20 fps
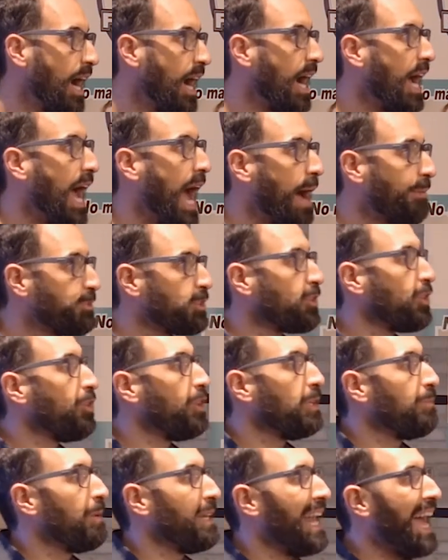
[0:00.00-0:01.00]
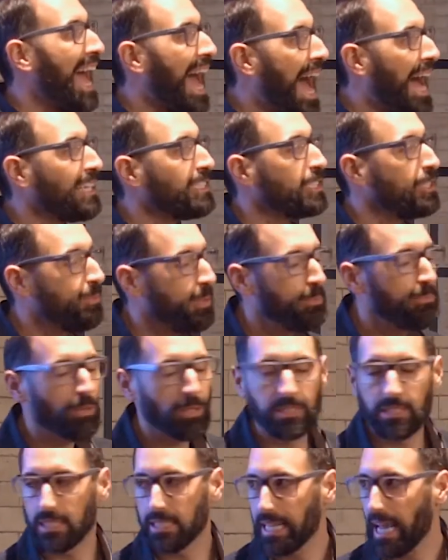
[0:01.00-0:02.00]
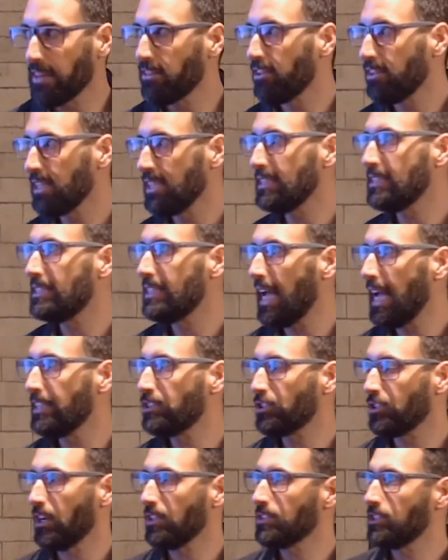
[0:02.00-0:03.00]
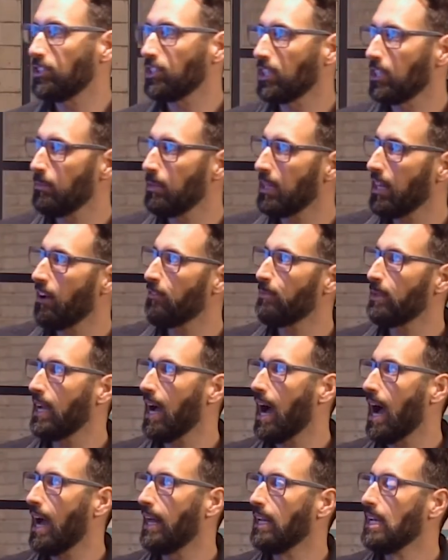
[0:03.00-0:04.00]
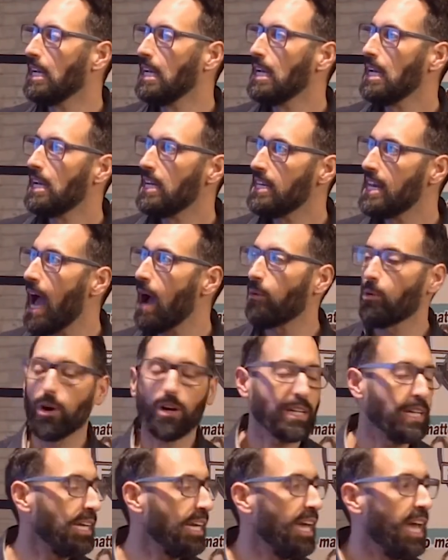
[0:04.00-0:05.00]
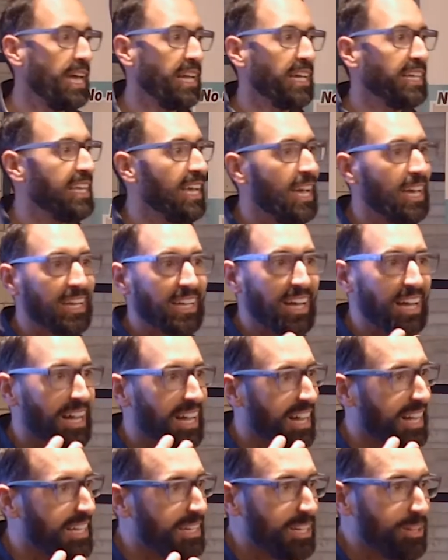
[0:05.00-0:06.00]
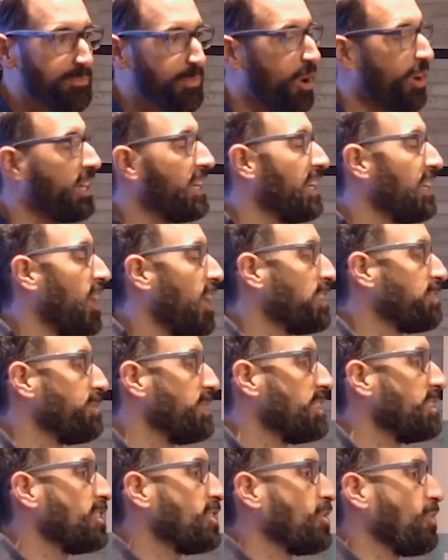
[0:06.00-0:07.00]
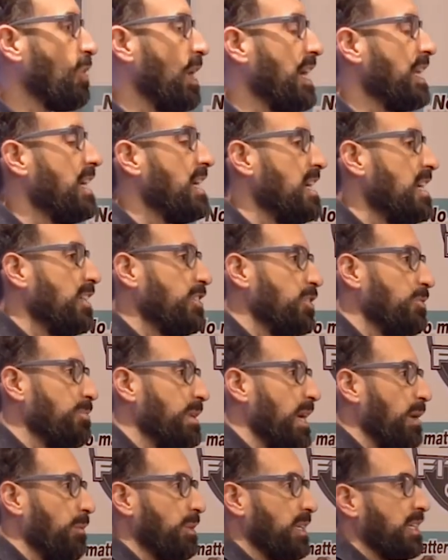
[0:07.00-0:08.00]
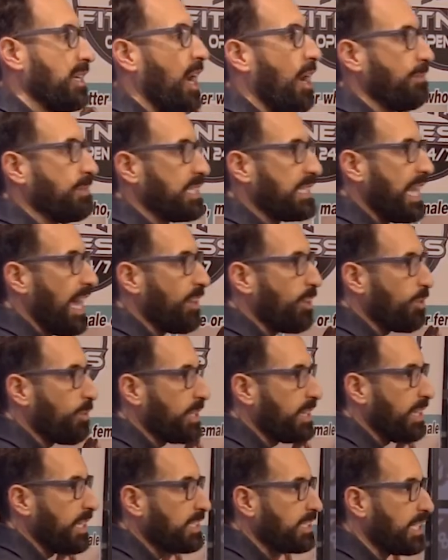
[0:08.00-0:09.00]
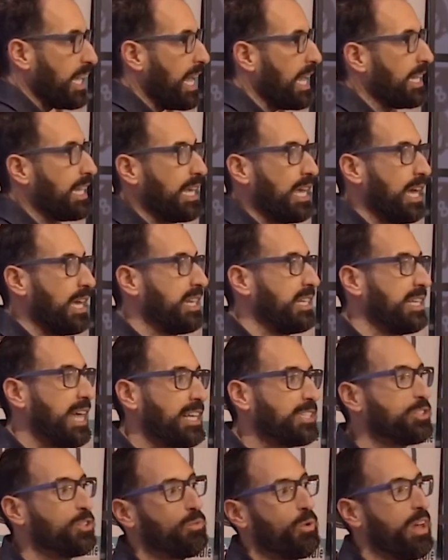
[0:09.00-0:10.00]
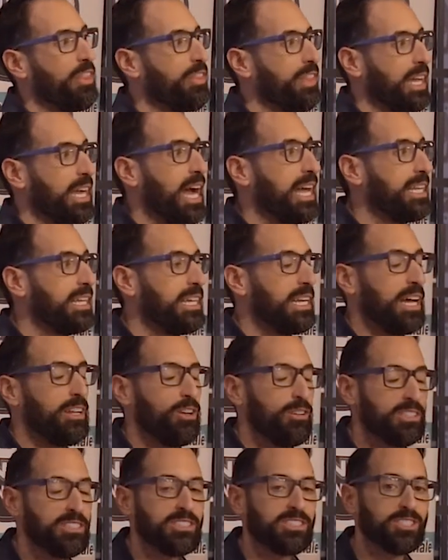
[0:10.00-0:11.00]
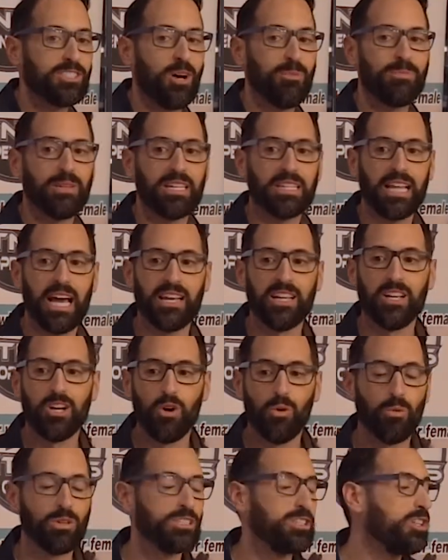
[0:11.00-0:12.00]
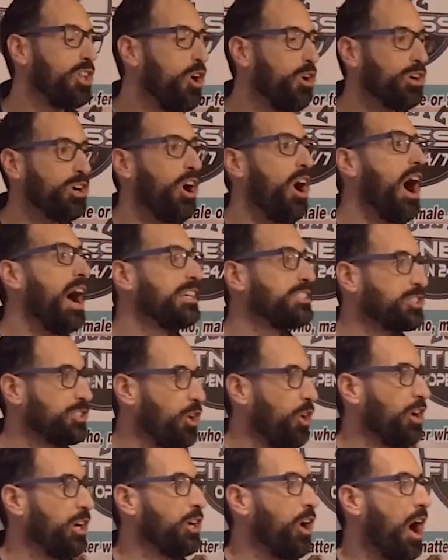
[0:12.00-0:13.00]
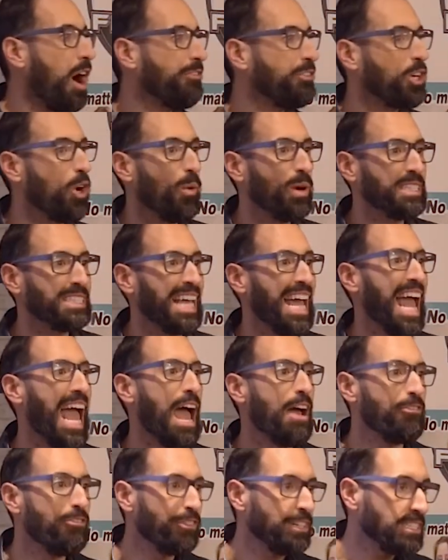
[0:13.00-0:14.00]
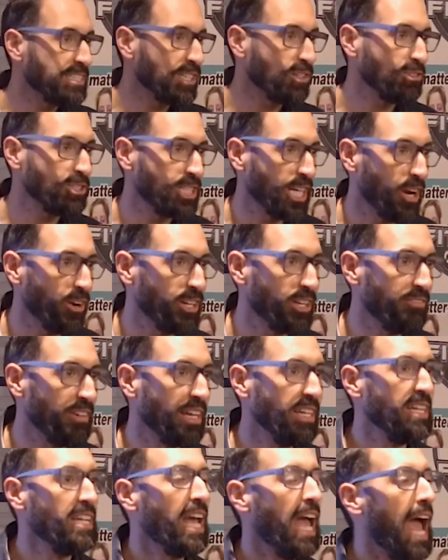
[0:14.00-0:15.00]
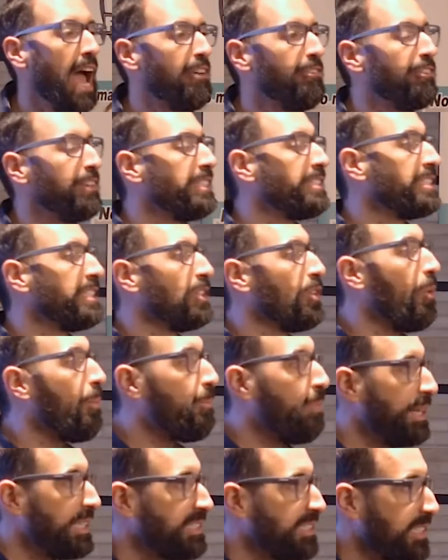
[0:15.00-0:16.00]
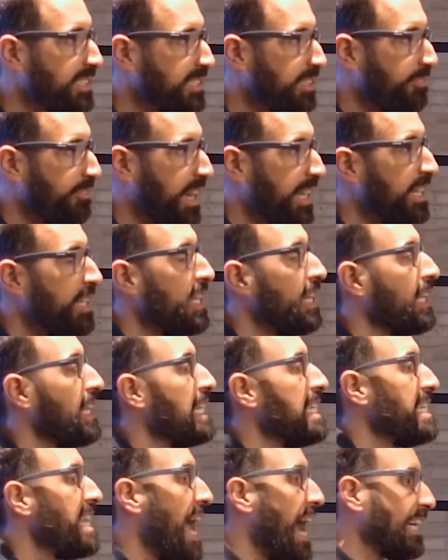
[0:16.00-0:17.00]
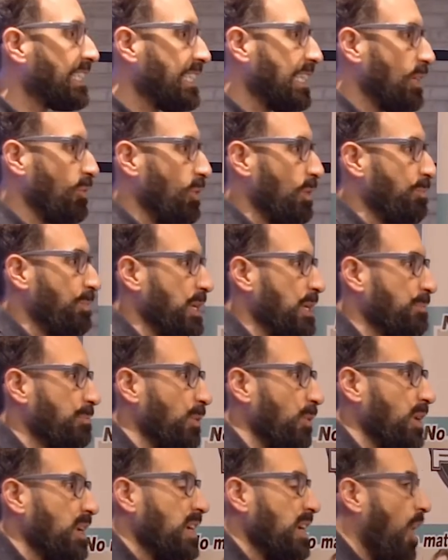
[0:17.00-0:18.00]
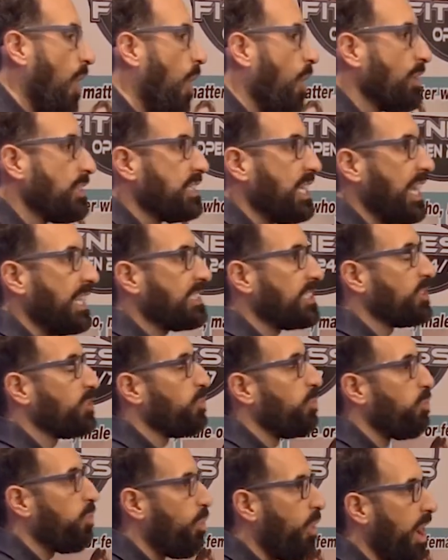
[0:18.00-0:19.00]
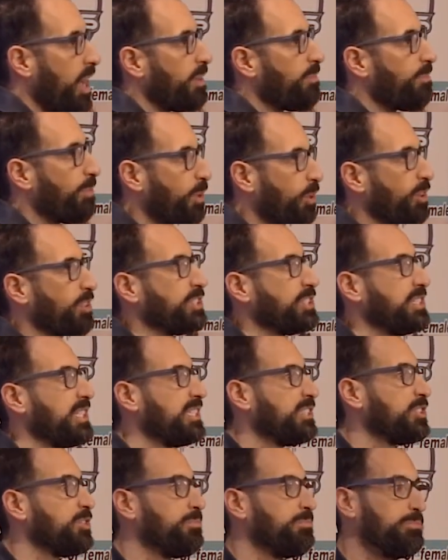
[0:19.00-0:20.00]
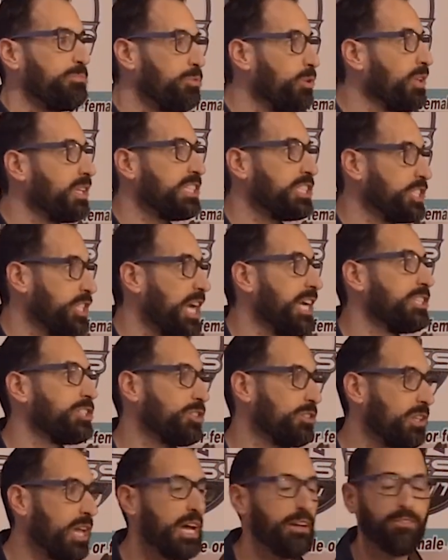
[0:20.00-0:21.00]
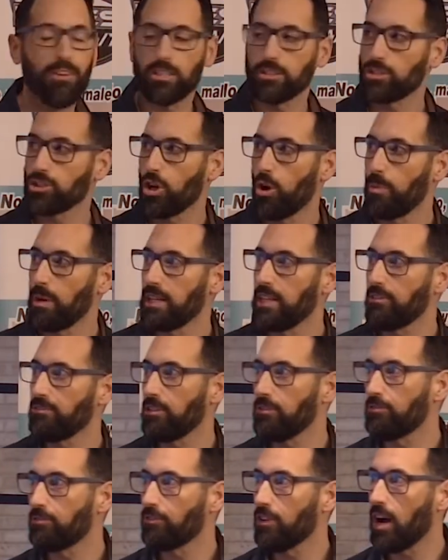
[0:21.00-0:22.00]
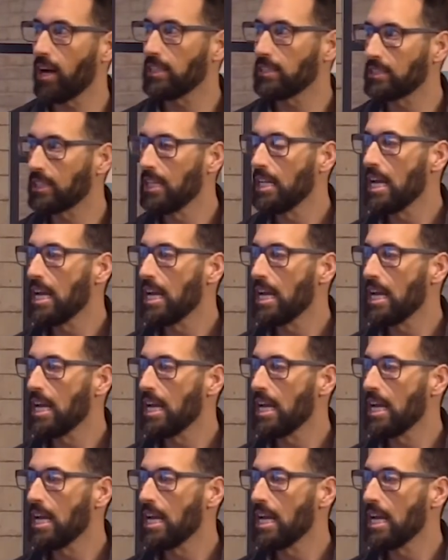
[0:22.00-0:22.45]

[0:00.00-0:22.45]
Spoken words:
absolutely, but it has to be put together these days or else you're going to be left behind. Networking, and again, marketing and honest, this is great to be able to come together with this, and that's the one thing I did. I know this is something that was low cost starting off, going to every single charity event, every single business event, connecting with people. All it takes is one person to really change your life on so many different fronts.